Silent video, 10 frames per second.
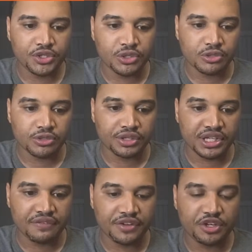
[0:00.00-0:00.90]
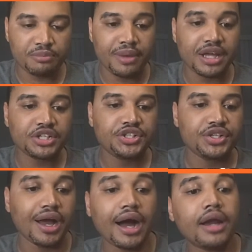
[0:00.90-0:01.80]
so give it your best
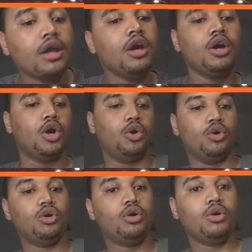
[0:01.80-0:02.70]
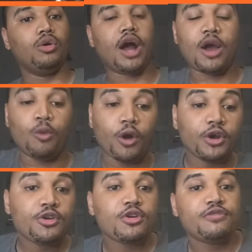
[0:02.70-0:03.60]
shot. Oh, I
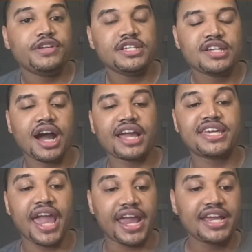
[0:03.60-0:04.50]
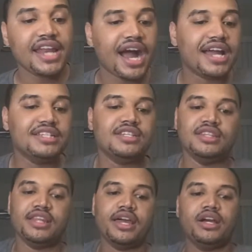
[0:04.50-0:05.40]
wonder if he's got canines in
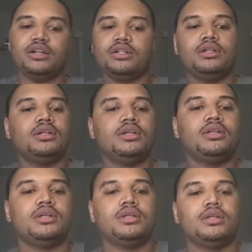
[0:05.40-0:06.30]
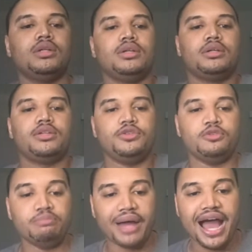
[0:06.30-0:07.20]
there. You
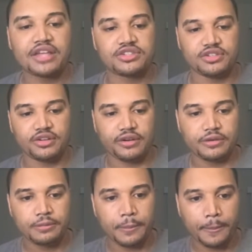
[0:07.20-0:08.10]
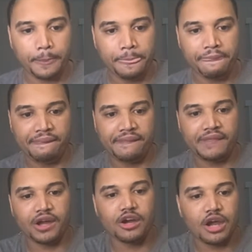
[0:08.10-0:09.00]
bastard.
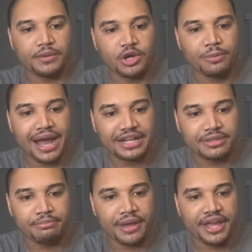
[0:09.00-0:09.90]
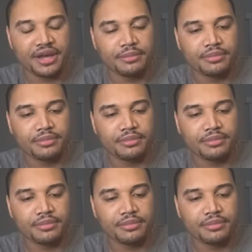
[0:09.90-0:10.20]
Alright, we go back to Bam.